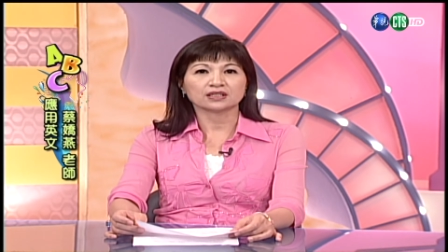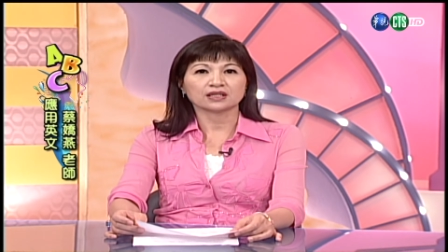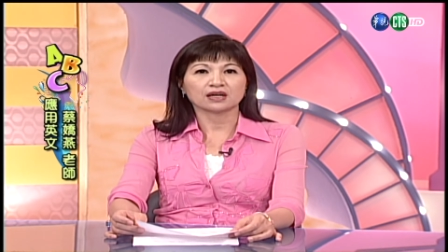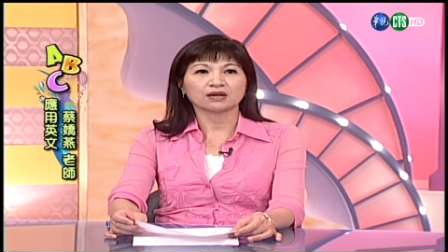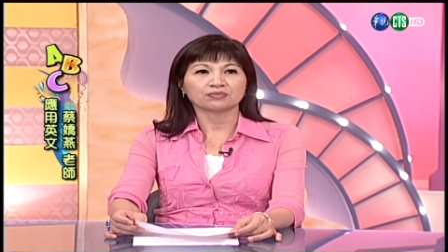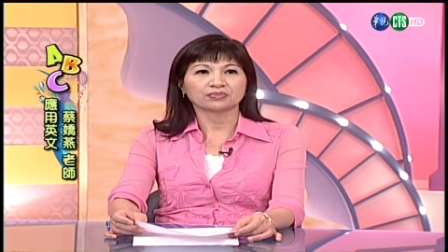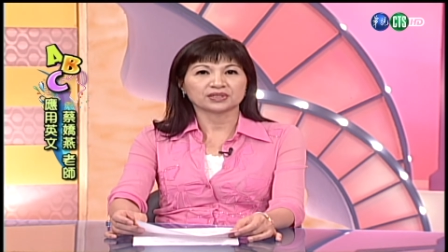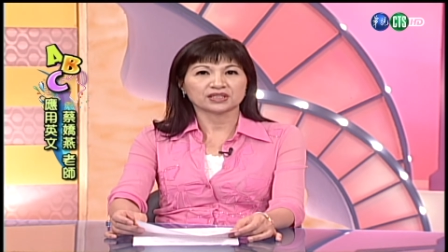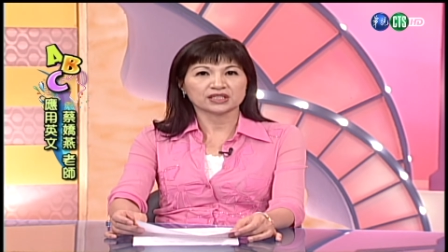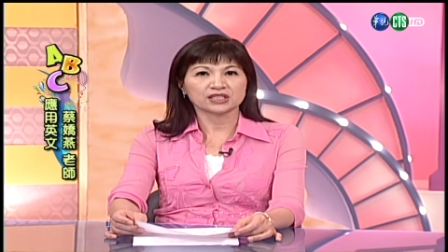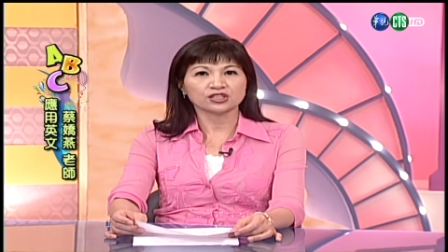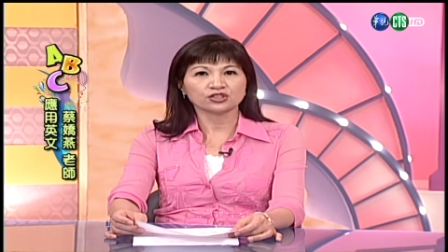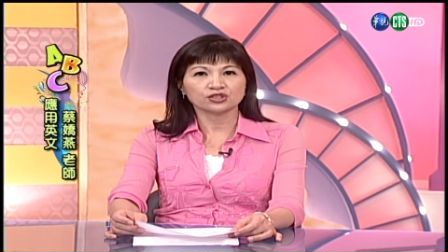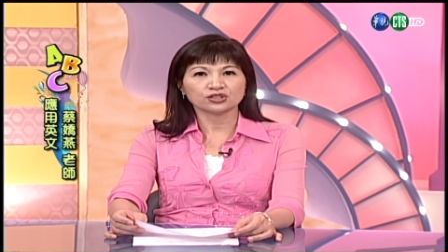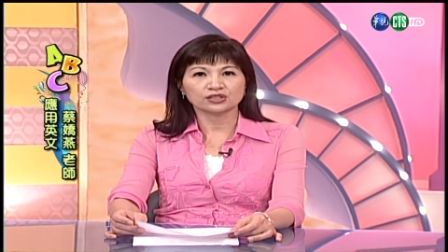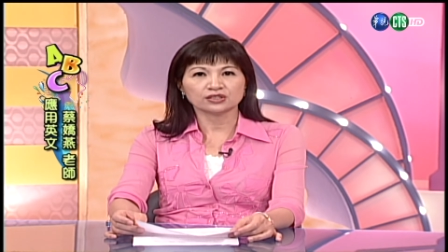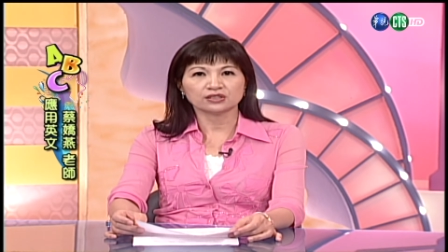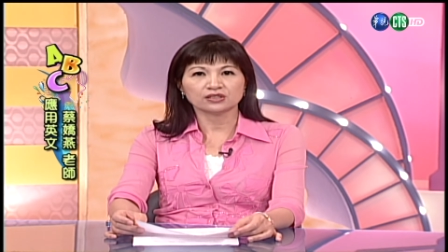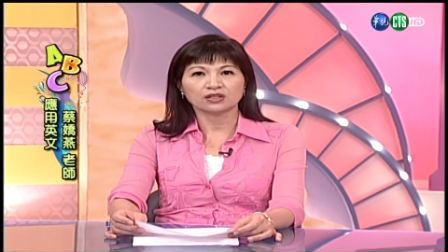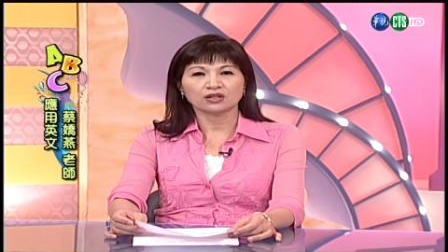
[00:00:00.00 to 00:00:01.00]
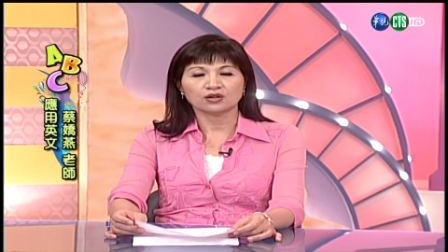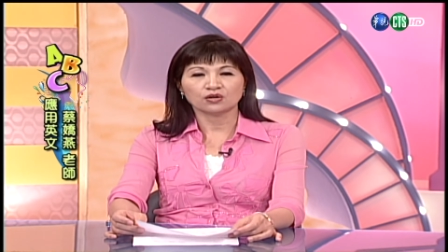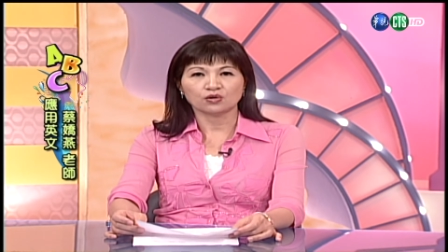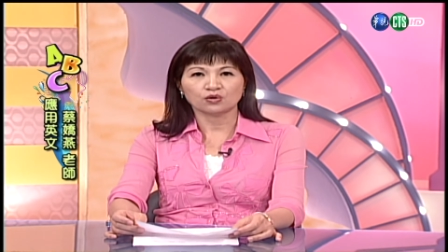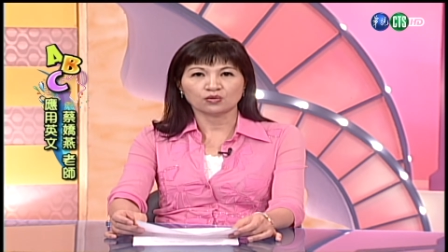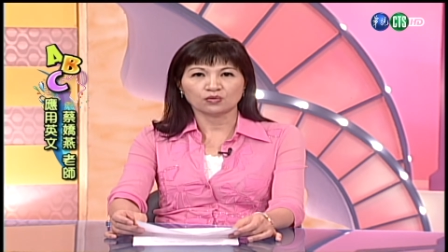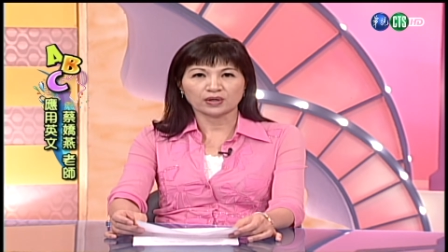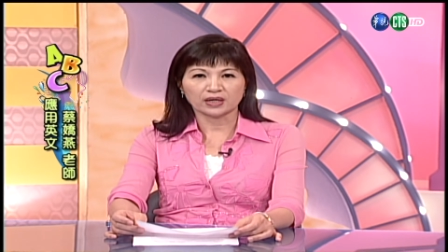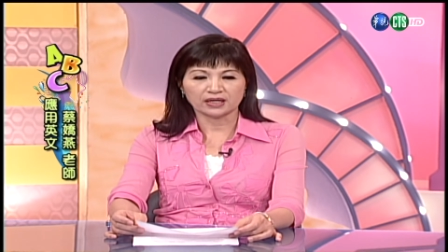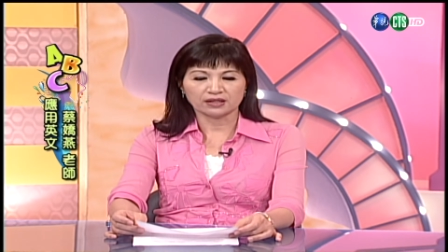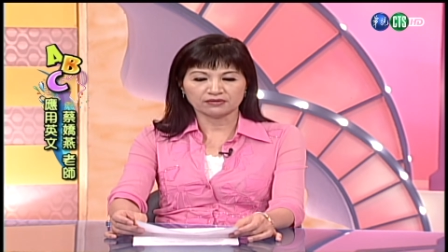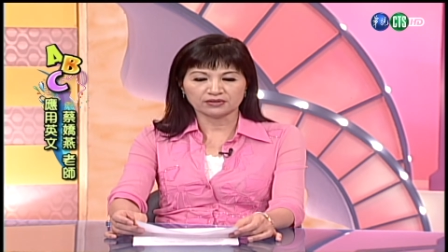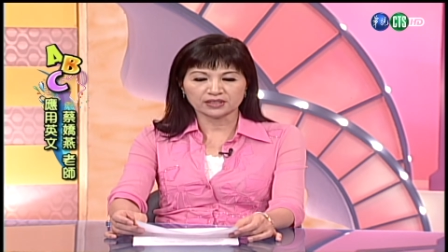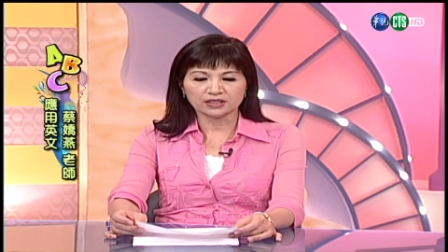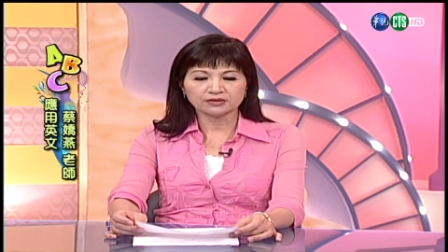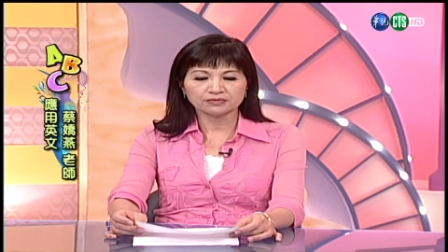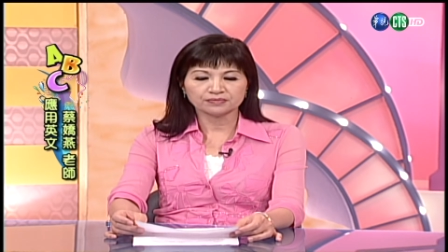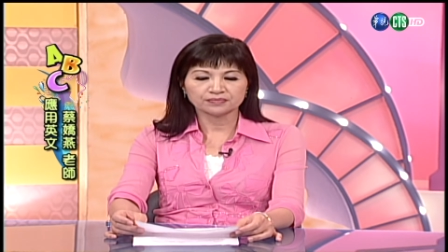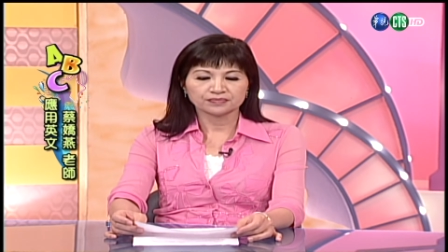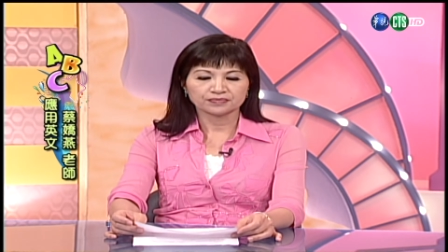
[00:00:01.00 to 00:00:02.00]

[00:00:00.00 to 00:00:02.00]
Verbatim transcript: competition or whatever.